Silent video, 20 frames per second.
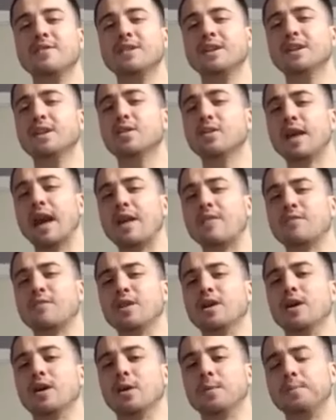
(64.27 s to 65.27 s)
a little game for
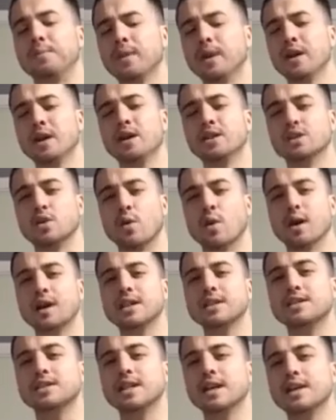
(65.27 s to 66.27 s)
y'all. So we're going to
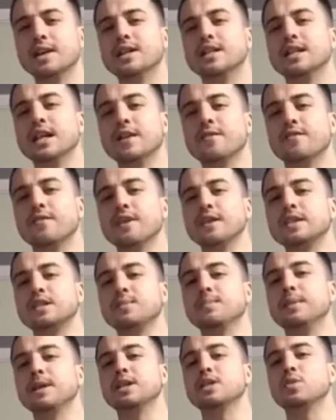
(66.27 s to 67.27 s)
see the difference
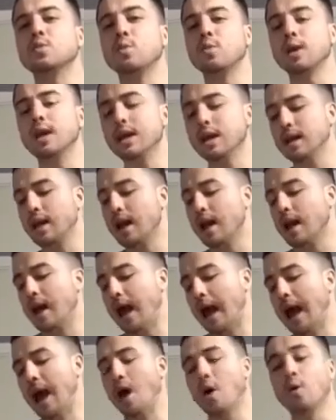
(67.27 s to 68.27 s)
between
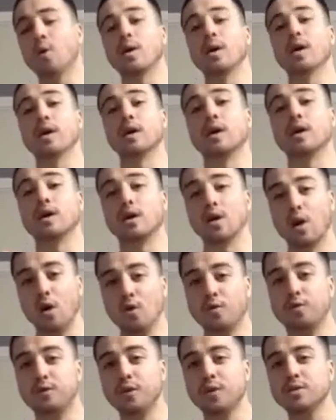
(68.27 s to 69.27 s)
our
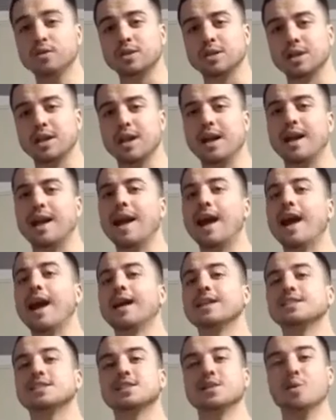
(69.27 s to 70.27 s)
go foods
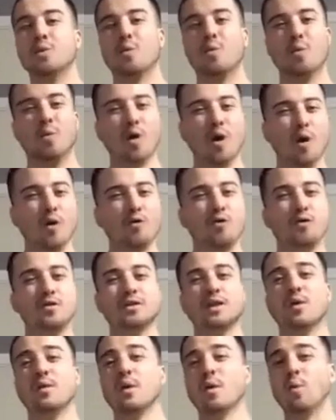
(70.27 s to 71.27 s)
and some whoa foods
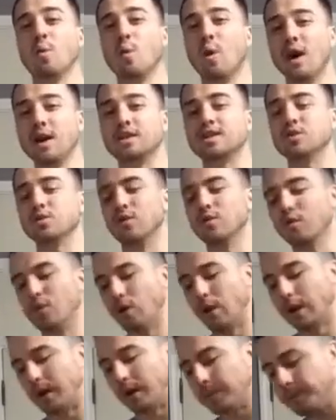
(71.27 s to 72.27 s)
that we want to
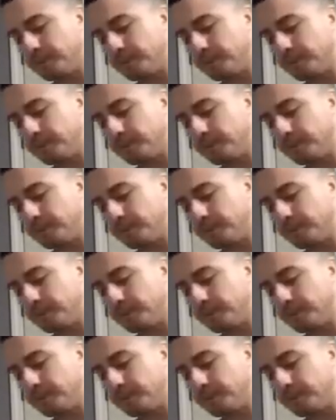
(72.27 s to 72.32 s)
avoid.